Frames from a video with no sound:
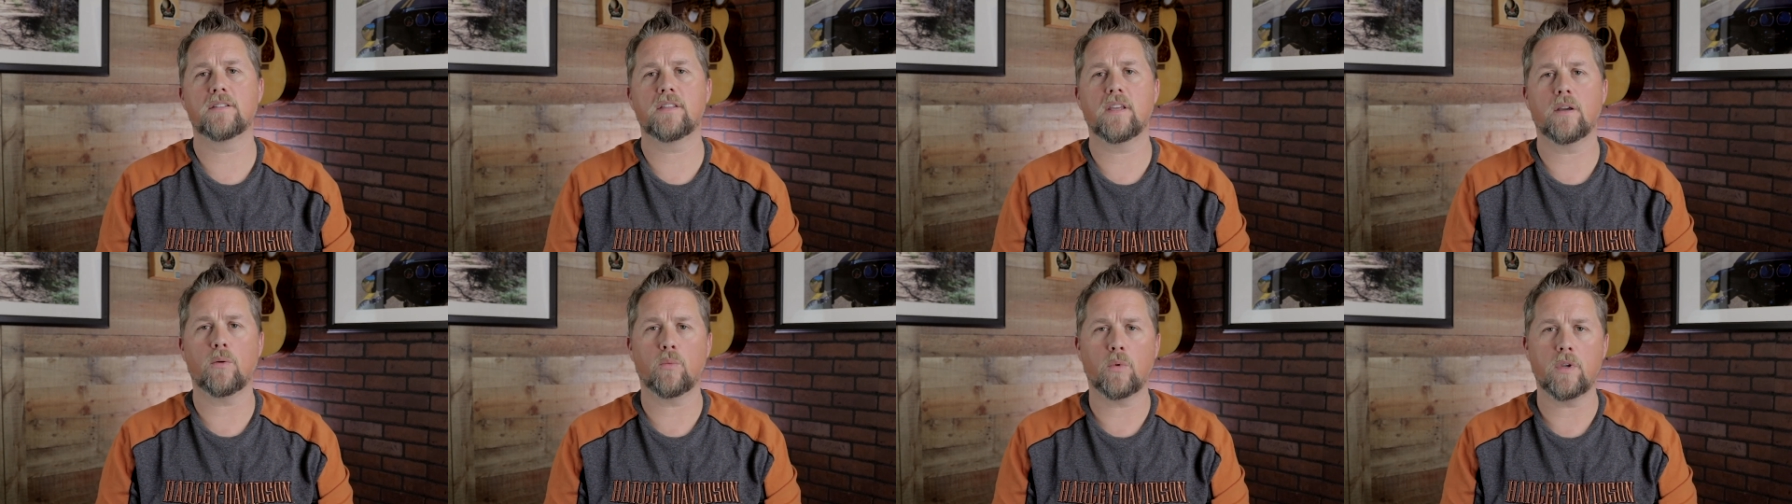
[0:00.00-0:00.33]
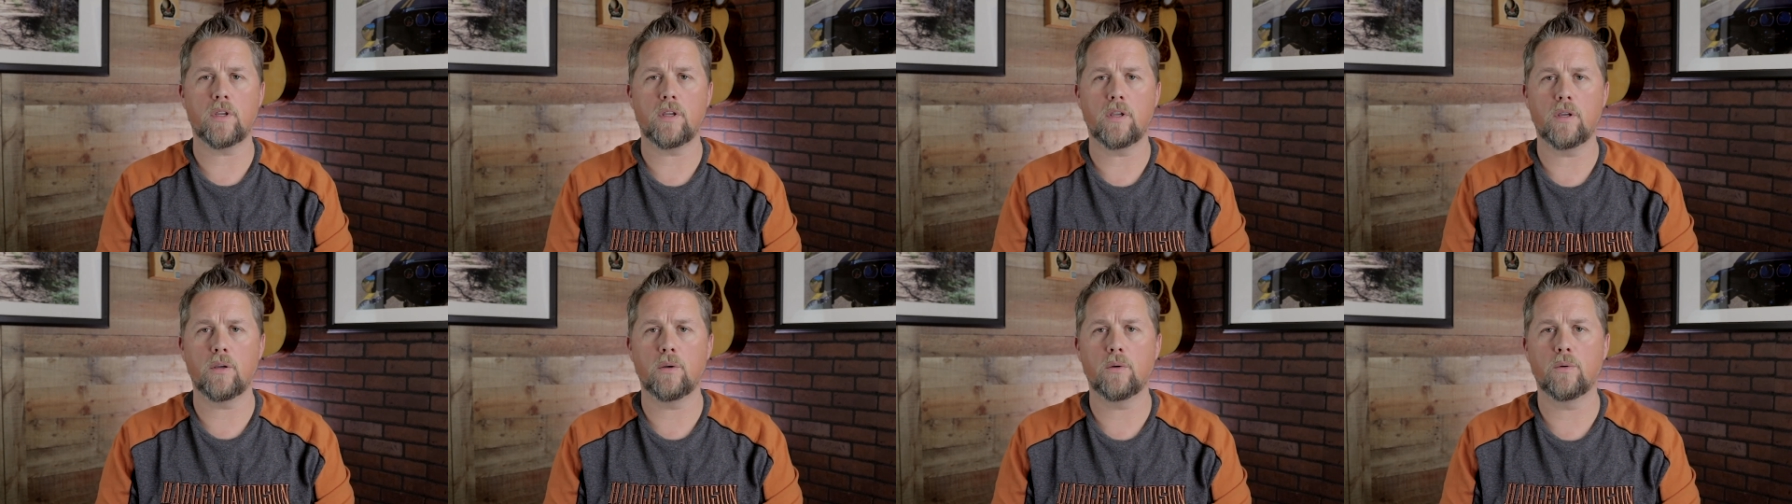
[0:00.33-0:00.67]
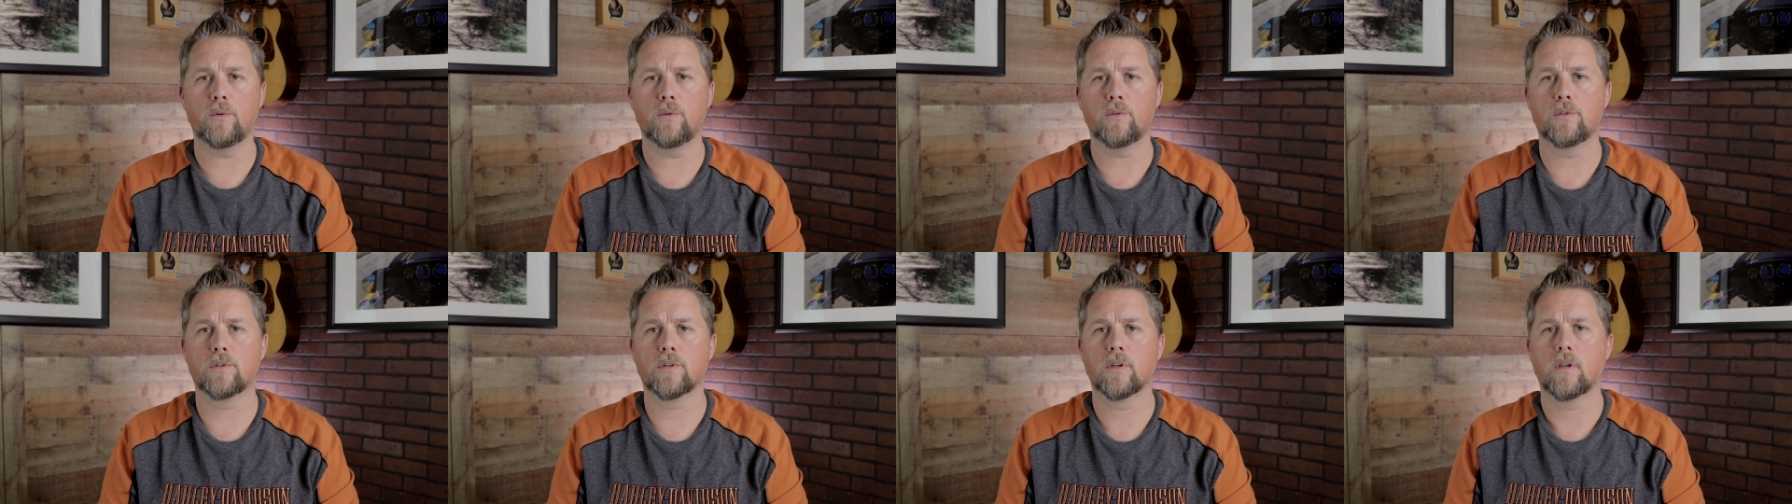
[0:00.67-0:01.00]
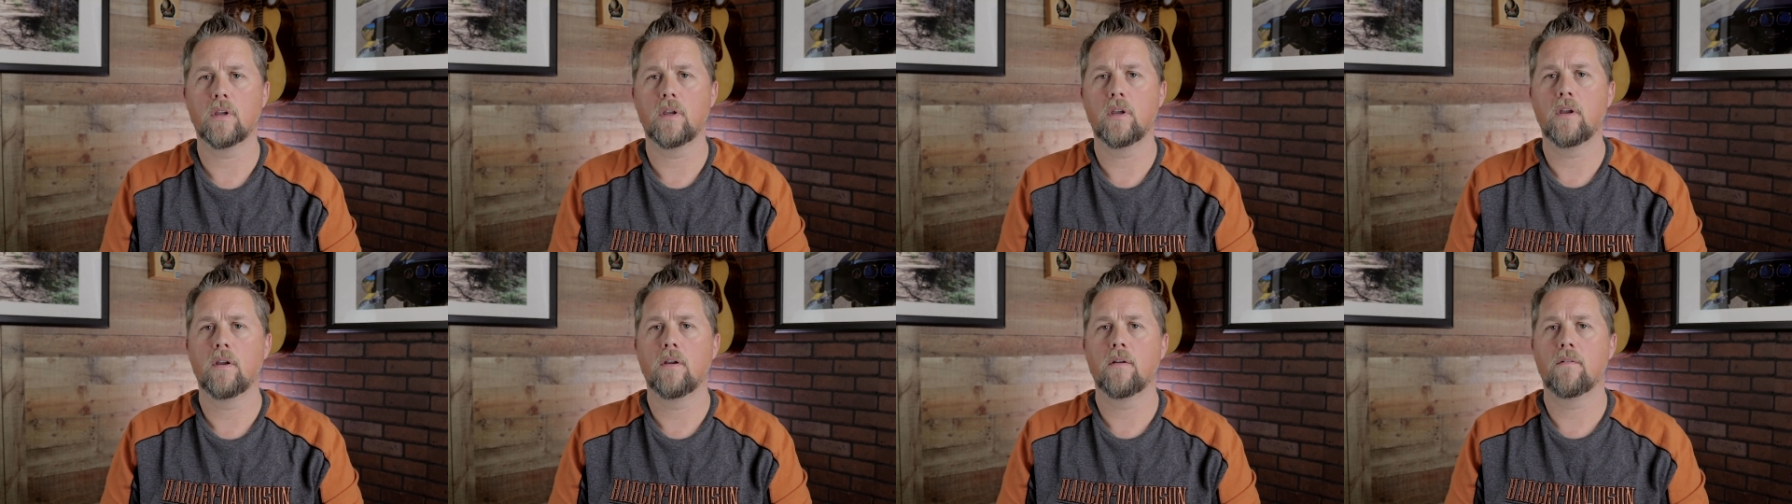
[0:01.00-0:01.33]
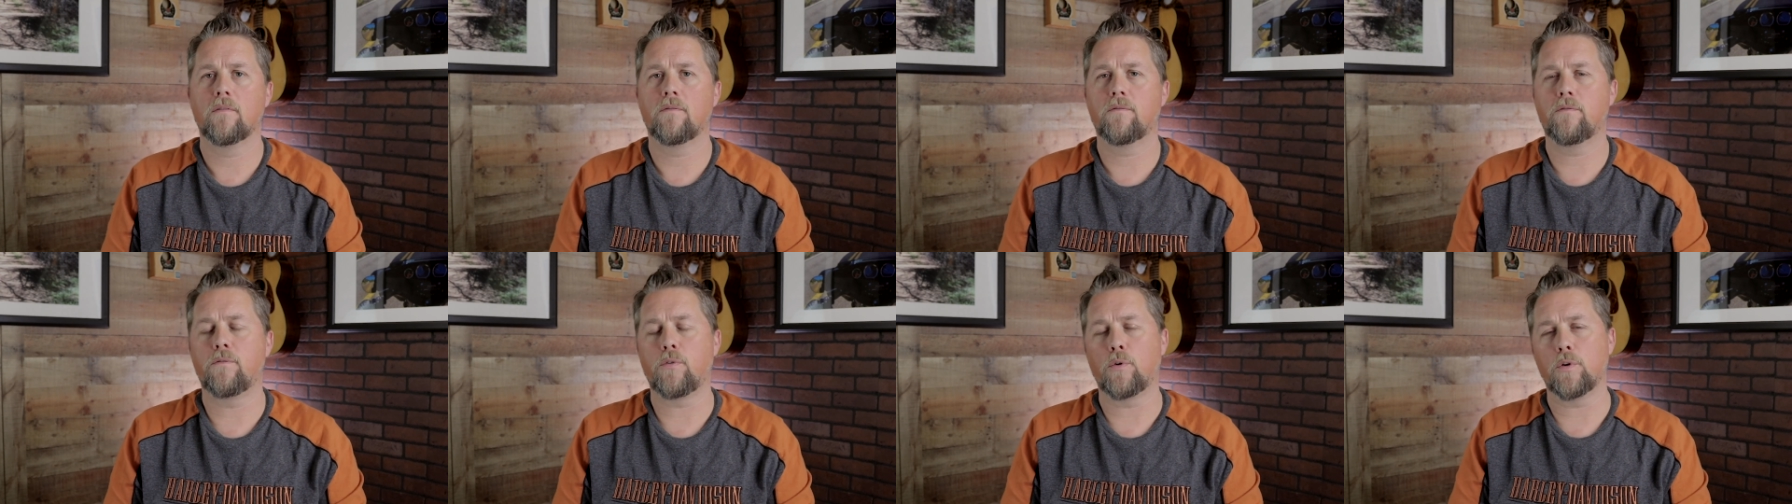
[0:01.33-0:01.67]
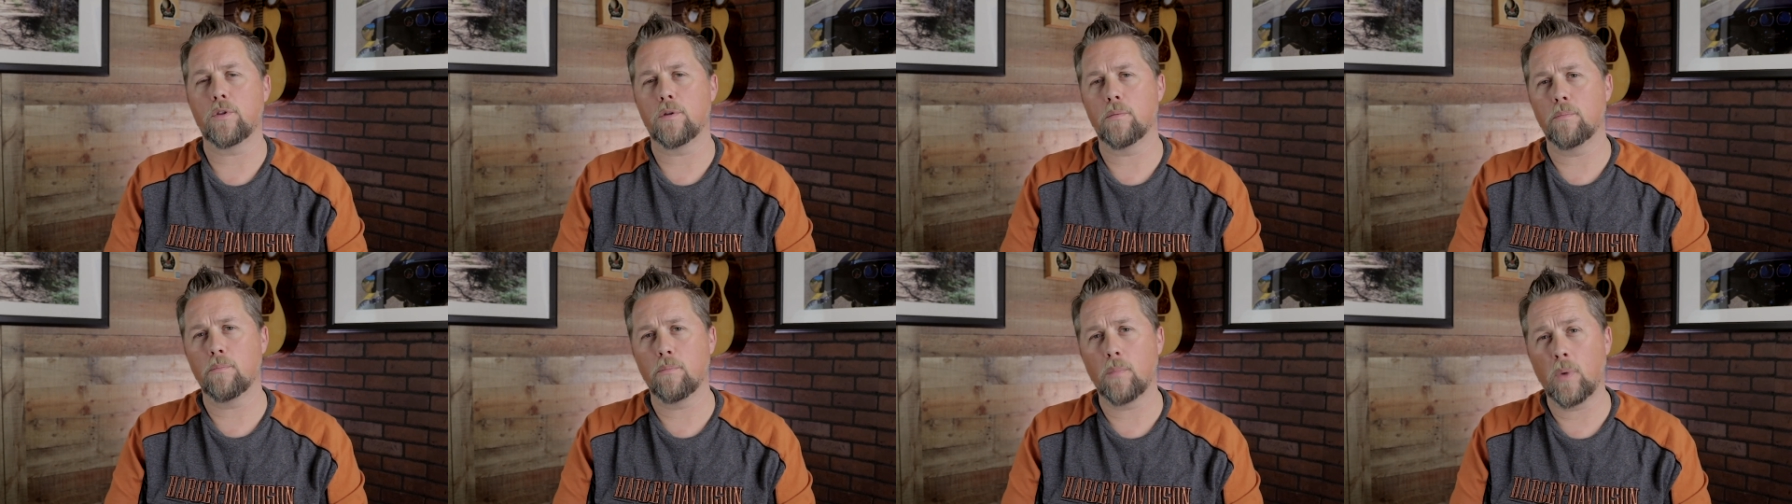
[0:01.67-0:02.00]
that we use for
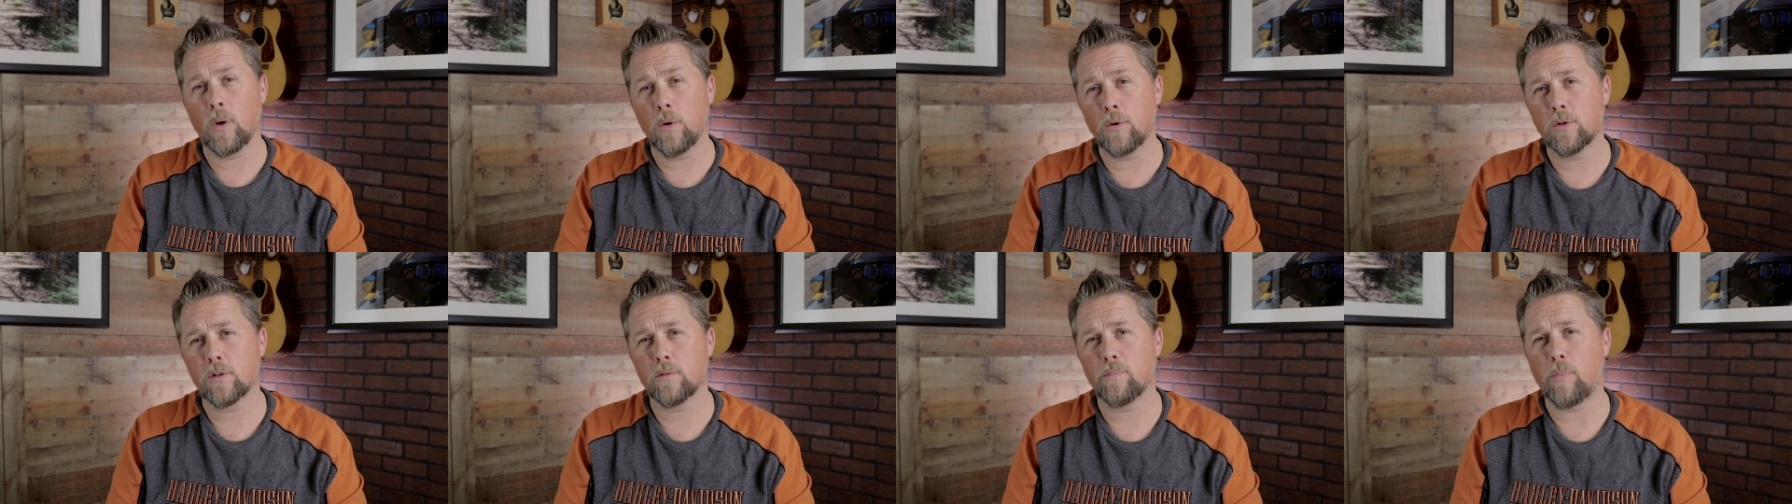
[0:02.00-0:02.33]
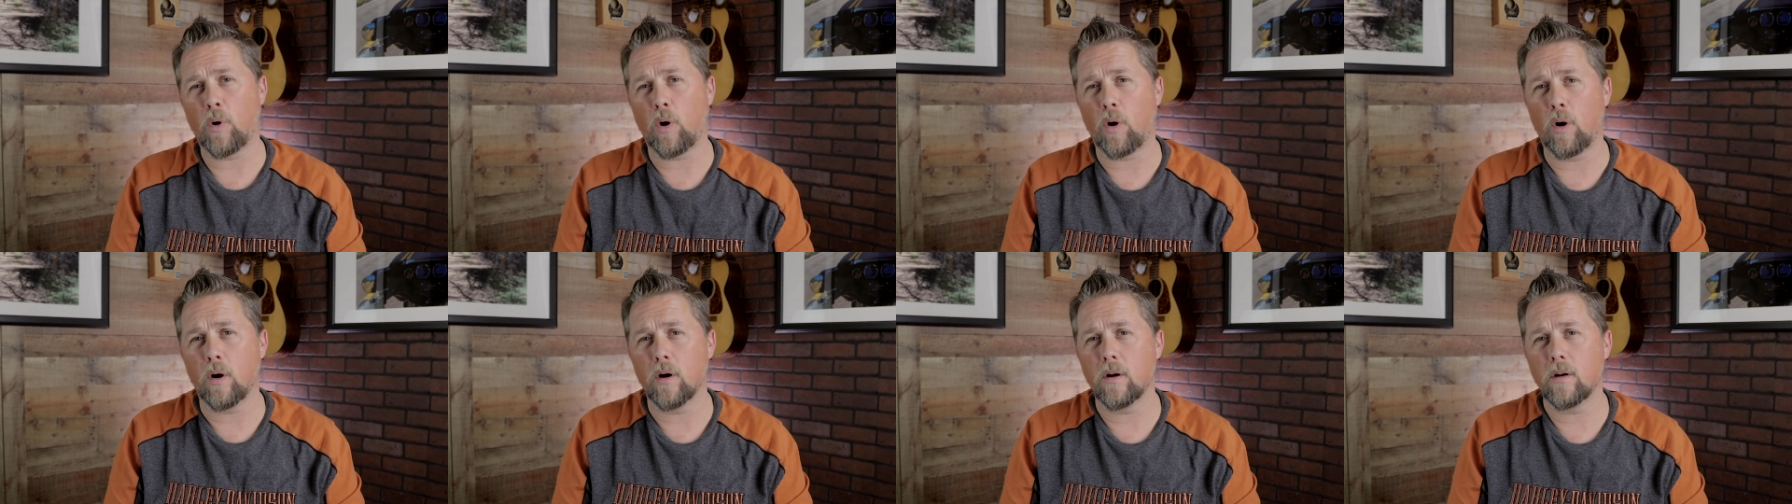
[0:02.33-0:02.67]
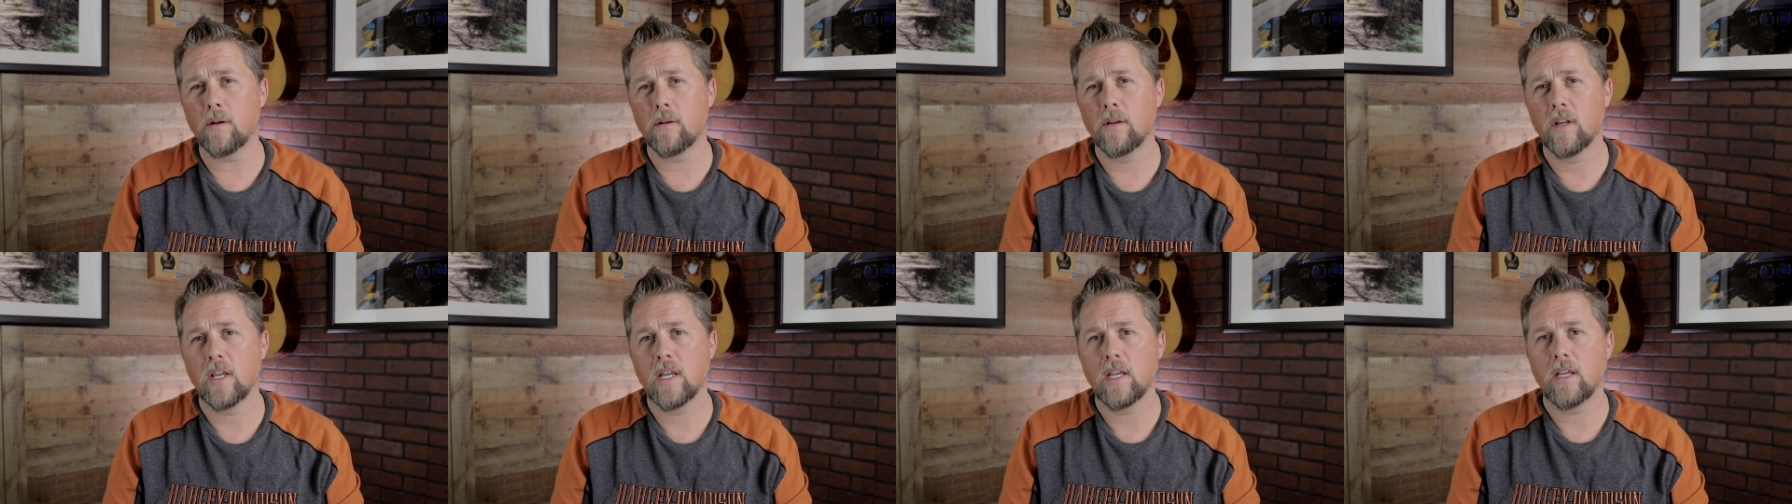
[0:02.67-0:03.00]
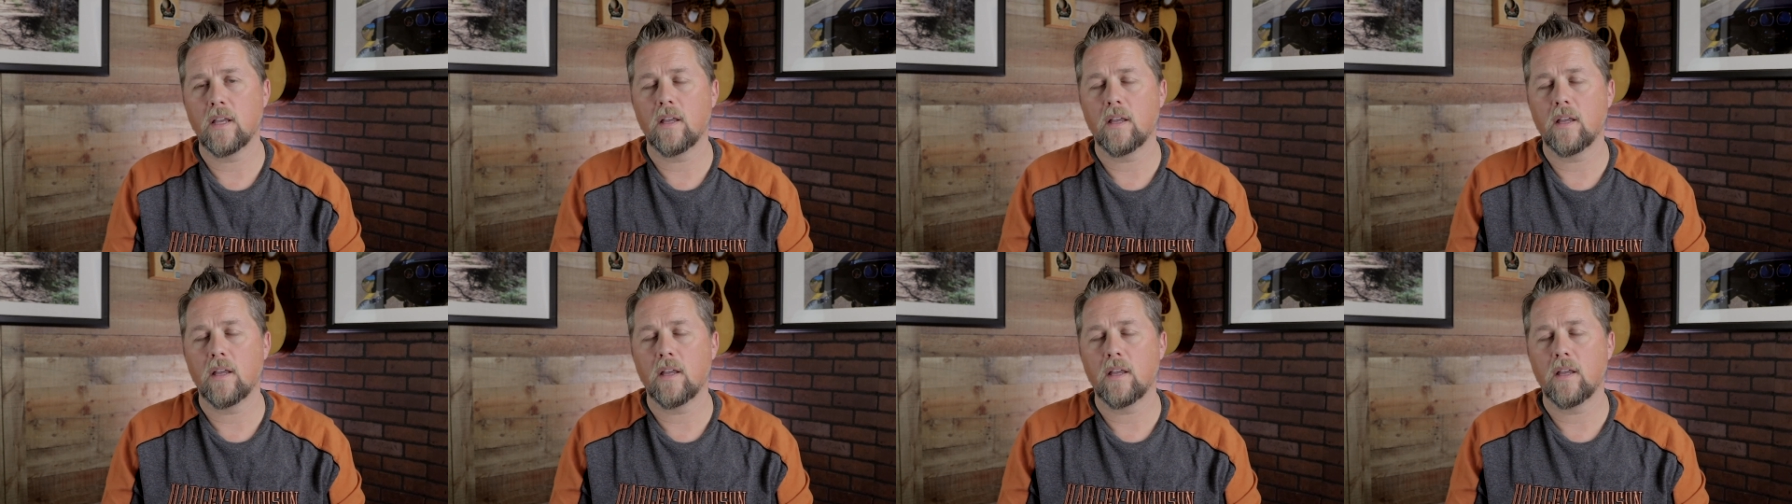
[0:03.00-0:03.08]
the most part.